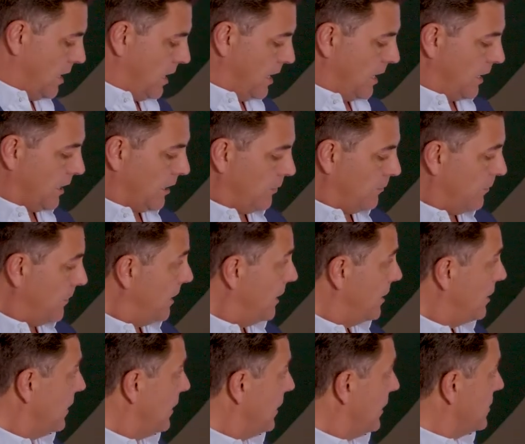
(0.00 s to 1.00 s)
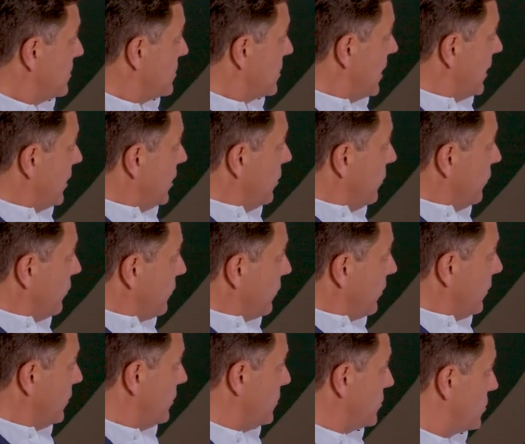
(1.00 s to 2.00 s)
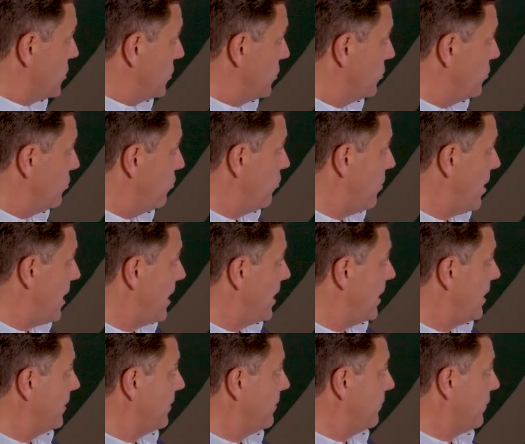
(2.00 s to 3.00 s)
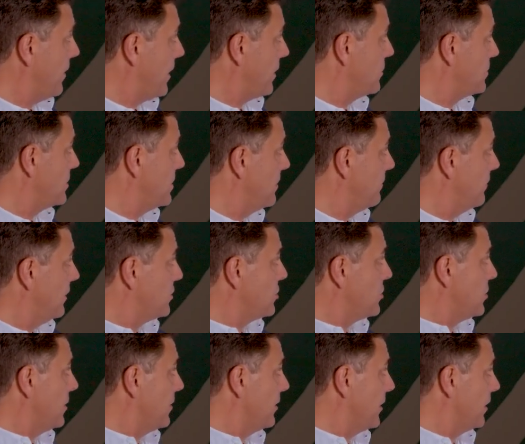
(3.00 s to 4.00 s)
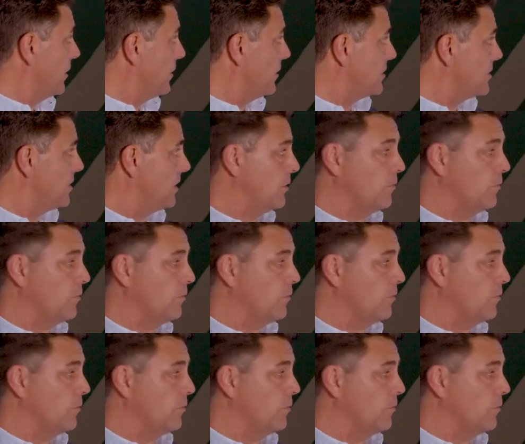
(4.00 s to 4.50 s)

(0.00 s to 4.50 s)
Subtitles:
it'll immediately take you through to where the Faculty of Engineering and IT